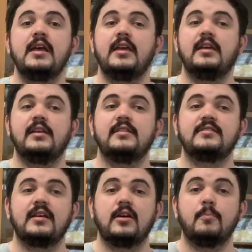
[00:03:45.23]

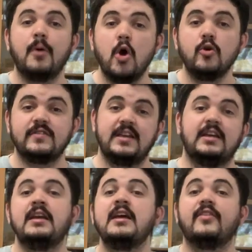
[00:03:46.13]
is
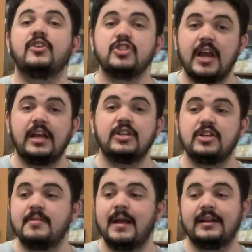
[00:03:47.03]
opposing the change
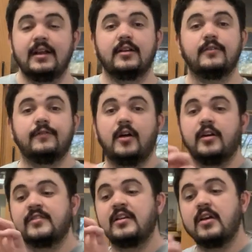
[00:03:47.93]
in magnetic
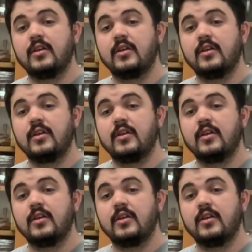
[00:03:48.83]
flux